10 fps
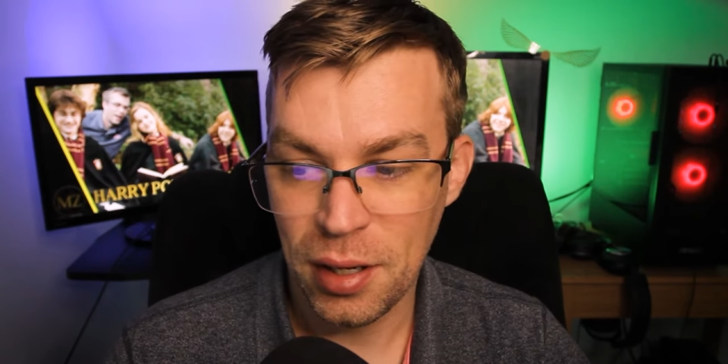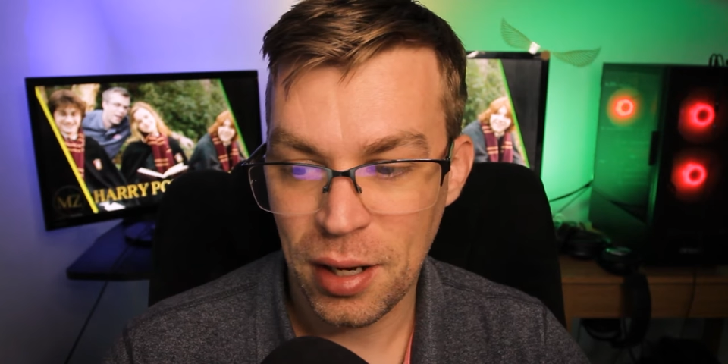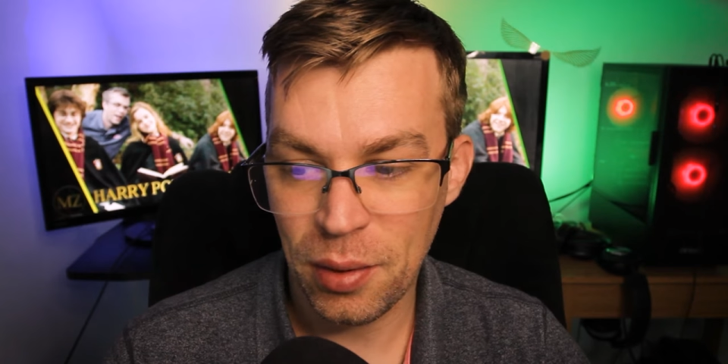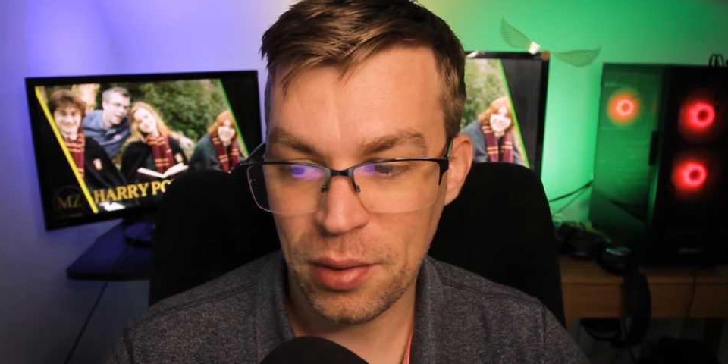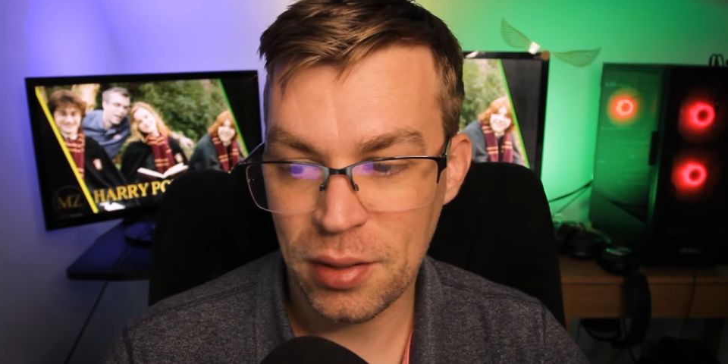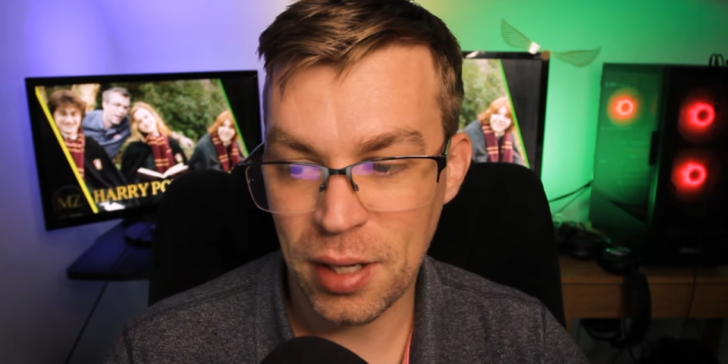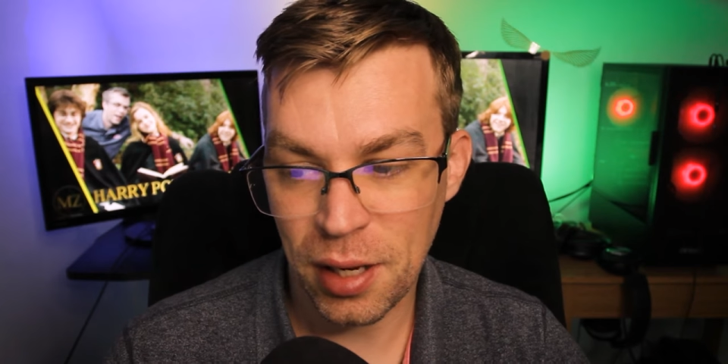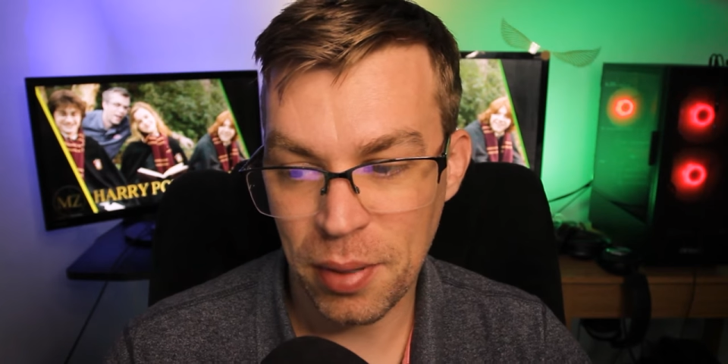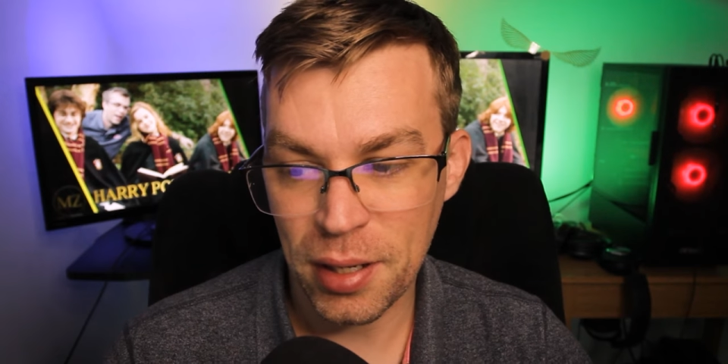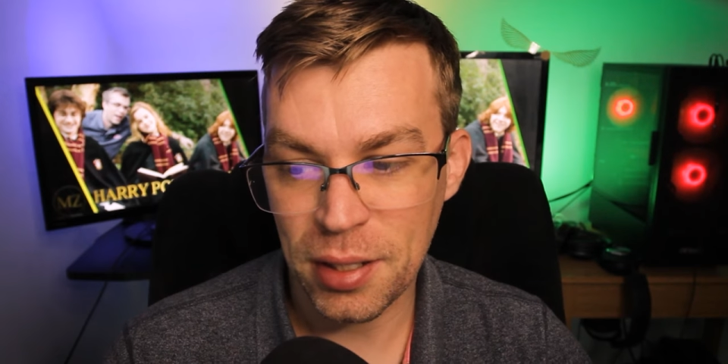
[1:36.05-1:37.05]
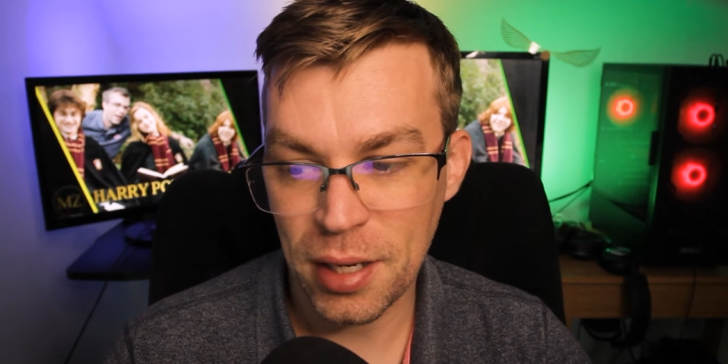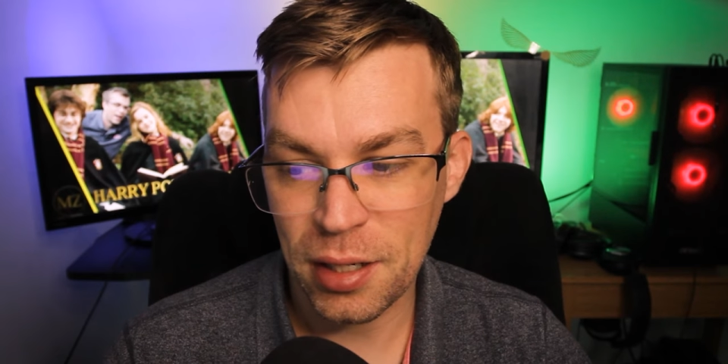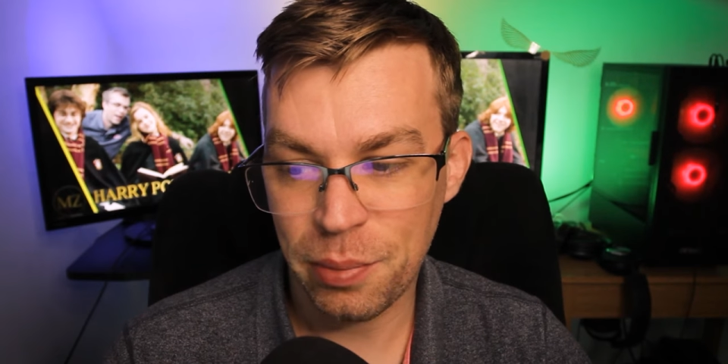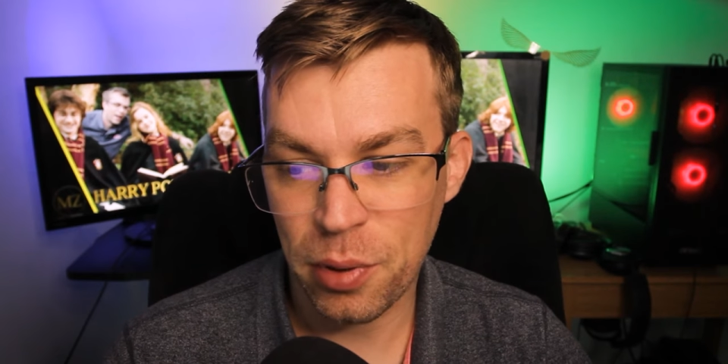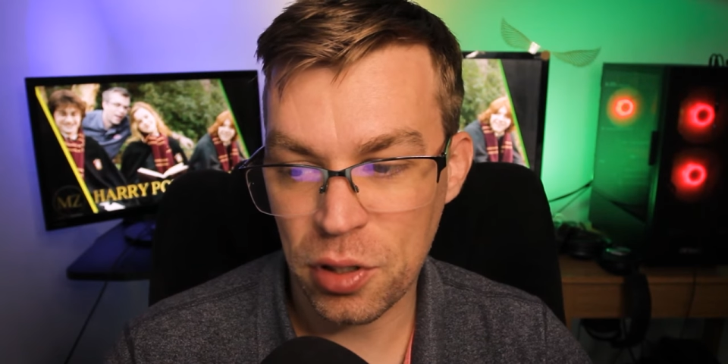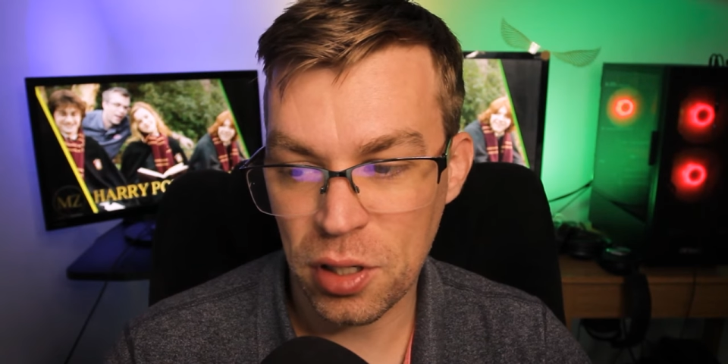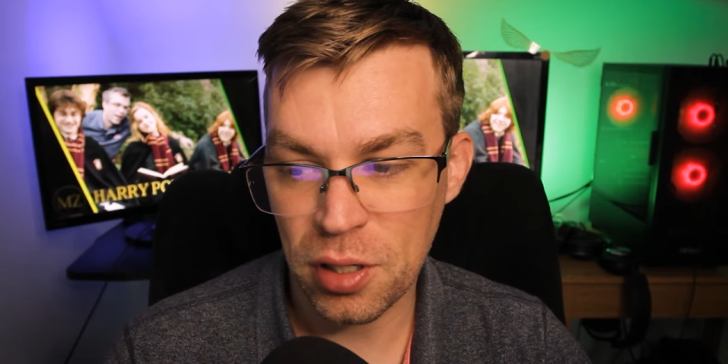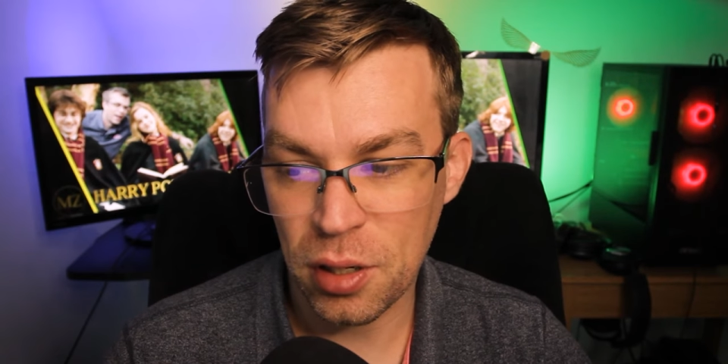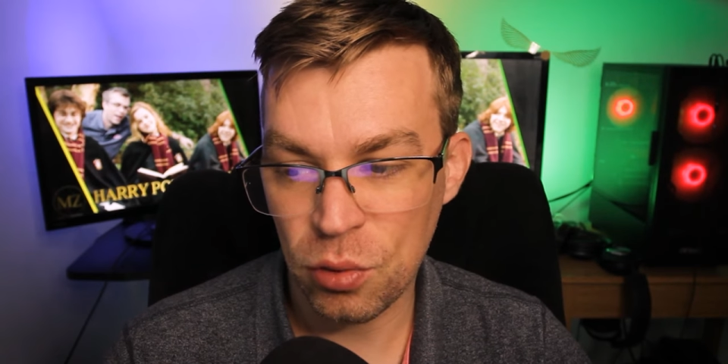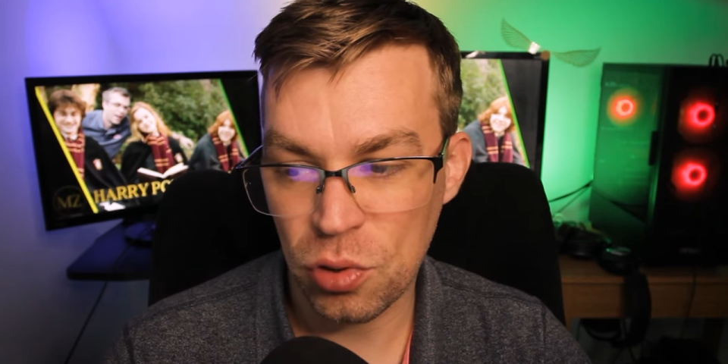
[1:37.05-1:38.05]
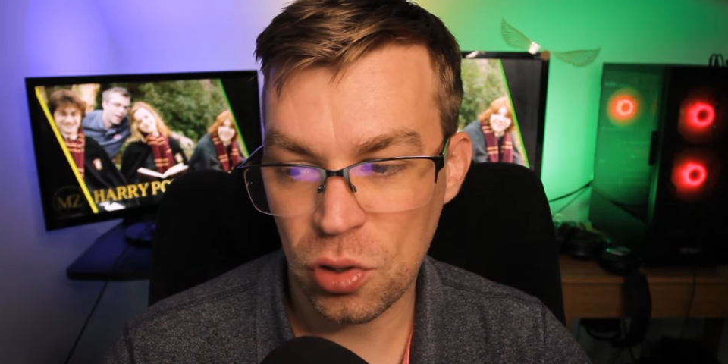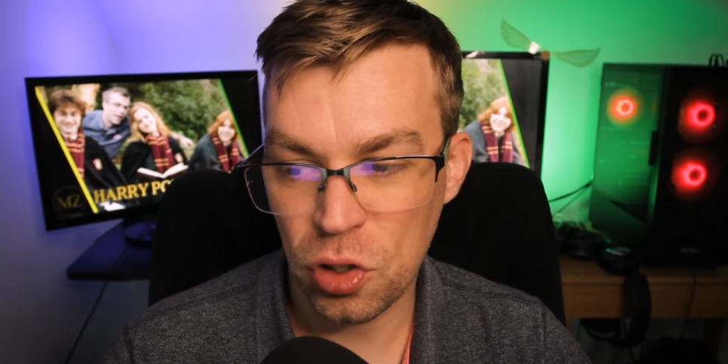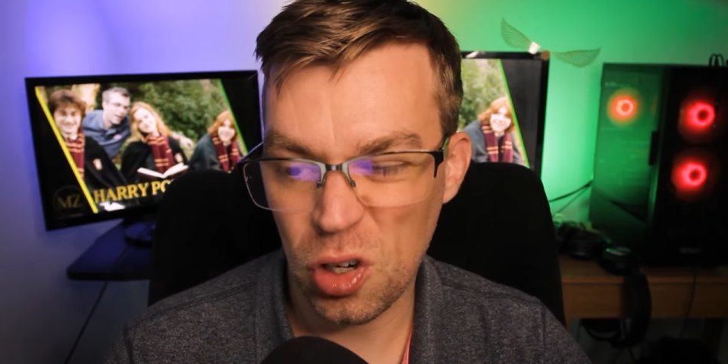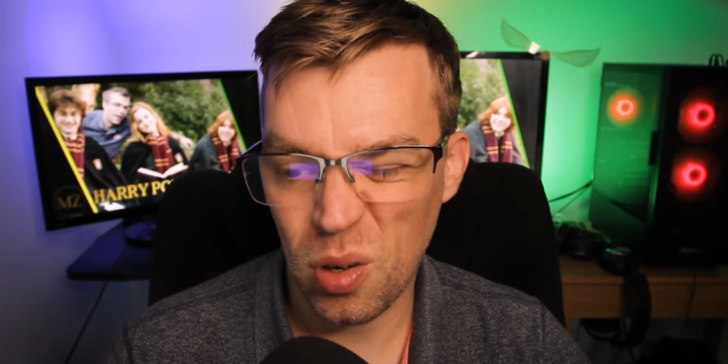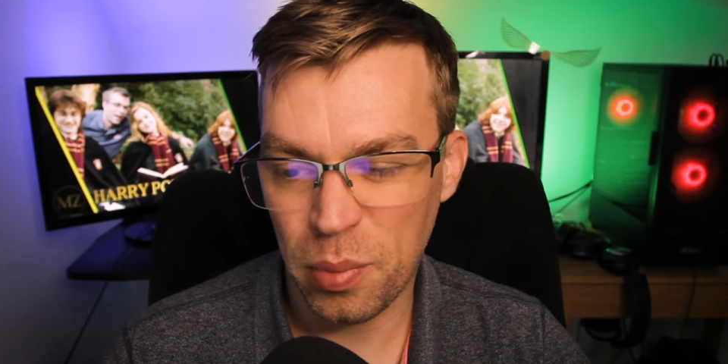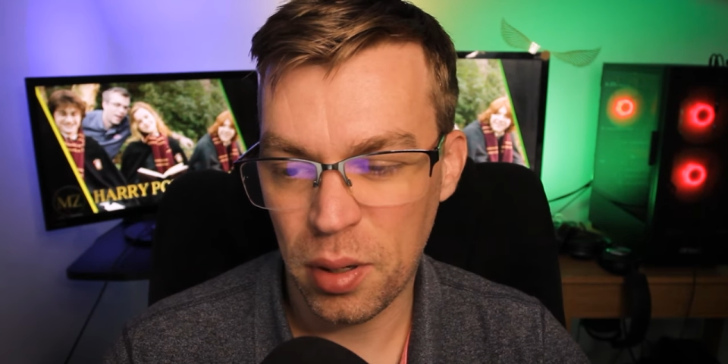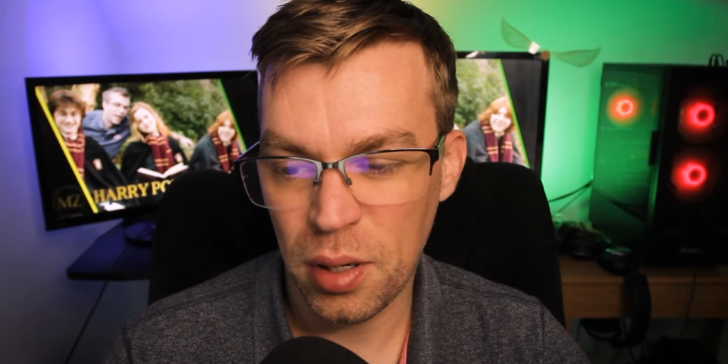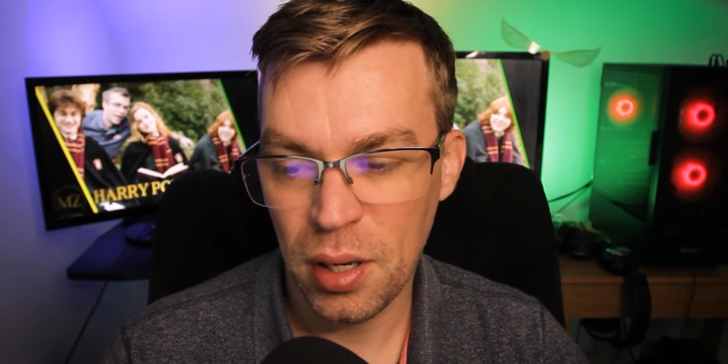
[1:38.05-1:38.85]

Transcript: That was second place again to Pottage's Cauldron Shop